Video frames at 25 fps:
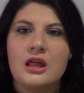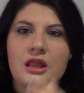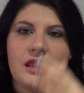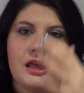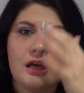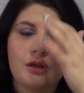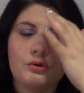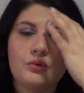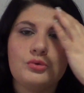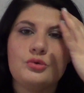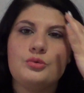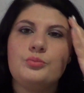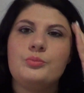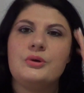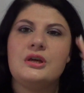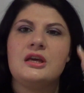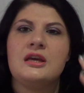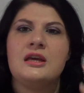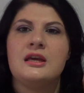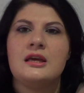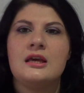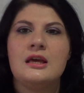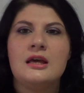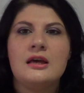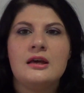That would
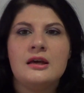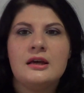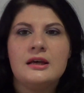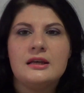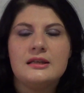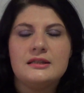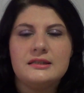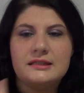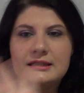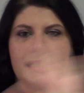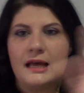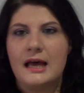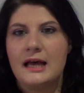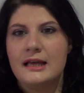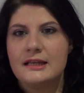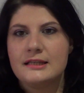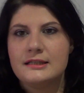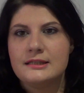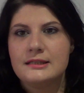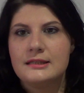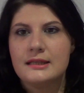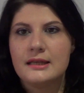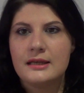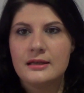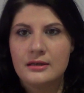be
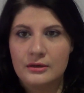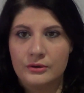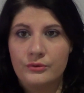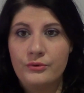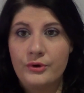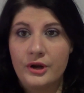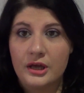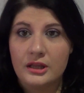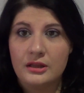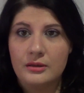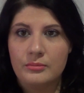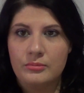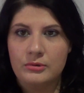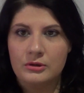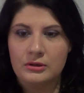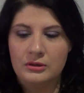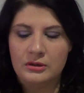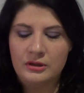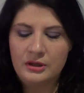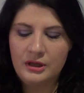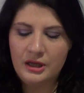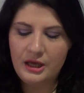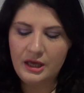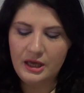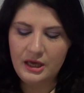just
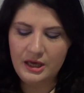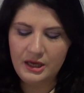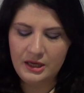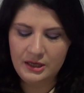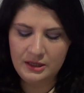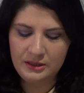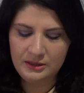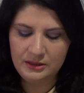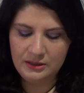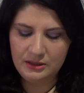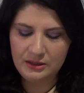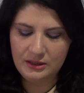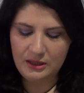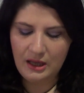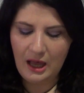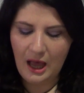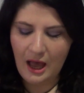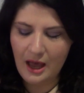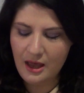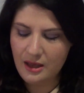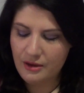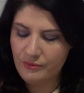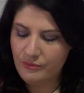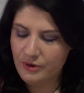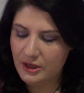incredible, and
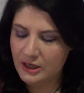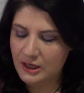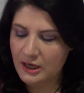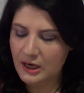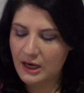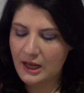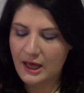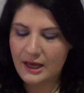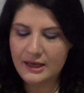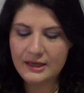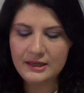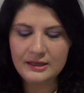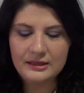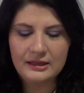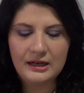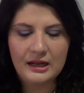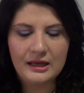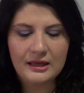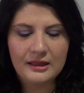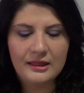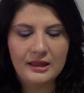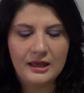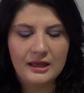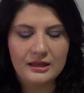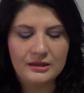I really like it
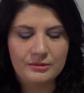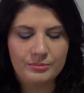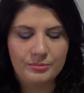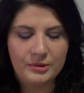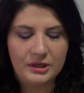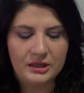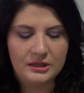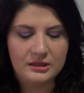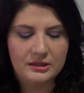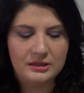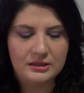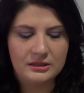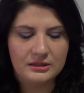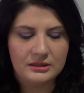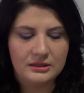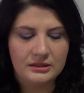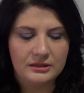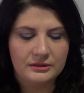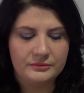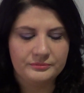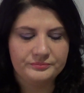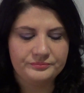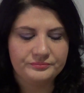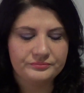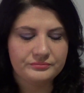like that, but
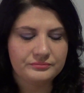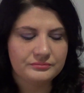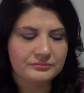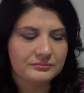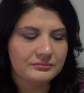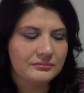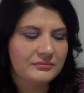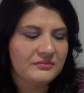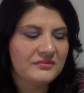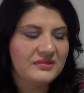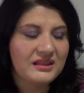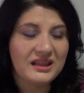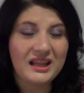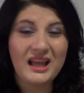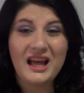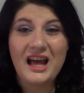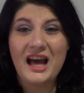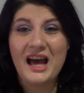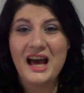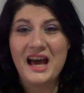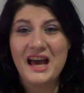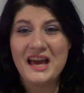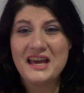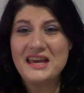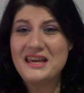
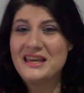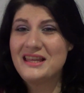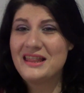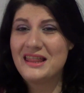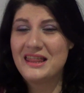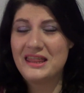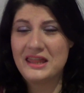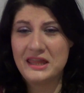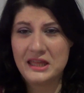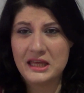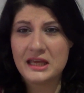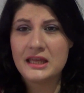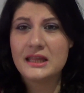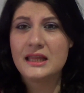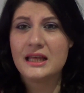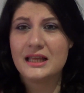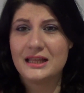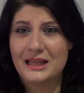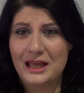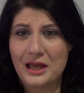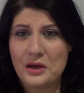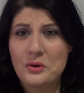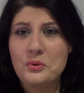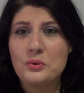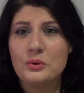I think
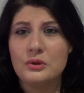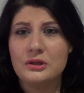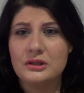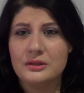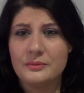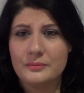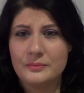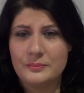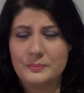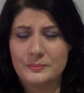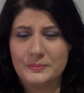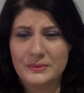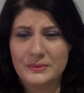that I will